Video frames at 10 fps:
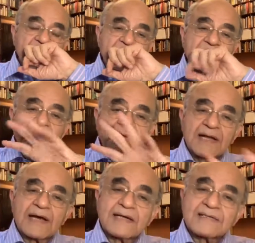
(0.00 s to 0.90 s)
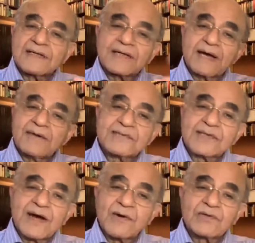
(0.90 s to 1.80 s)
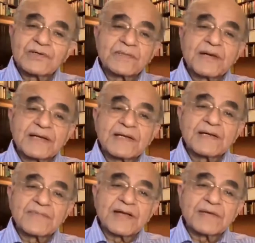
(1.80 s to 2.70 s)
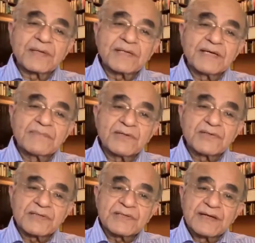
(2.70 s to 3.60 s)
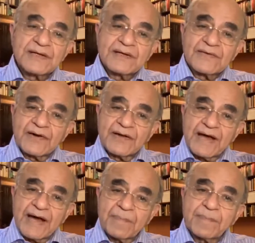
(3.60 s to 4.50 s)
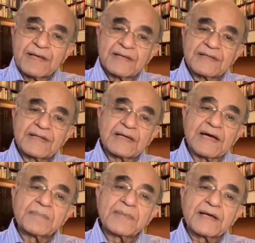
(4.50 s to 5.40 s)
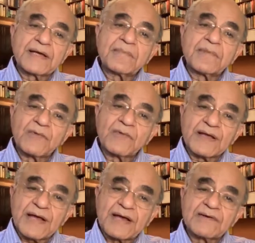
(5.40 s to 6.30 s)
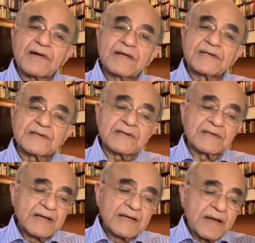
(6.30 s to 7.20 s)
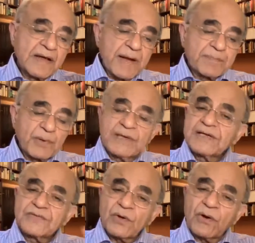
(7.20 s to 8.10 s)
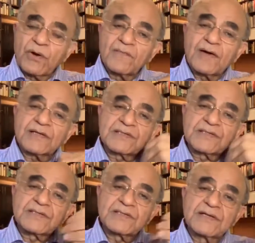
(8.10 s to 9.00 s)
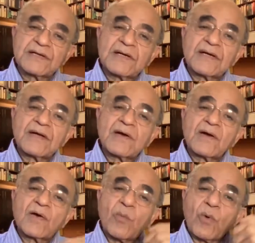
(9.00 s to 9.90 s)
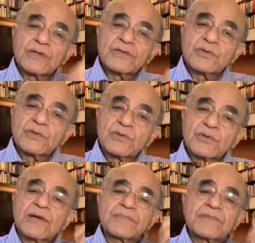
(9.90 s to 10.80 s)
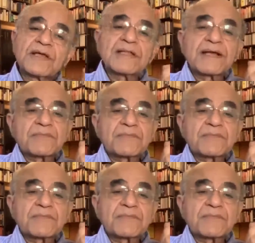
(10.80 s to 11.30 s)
he realized that I was now going to make a living, but he was very happy that I became a weekend writer. My point is, all of us want to do something that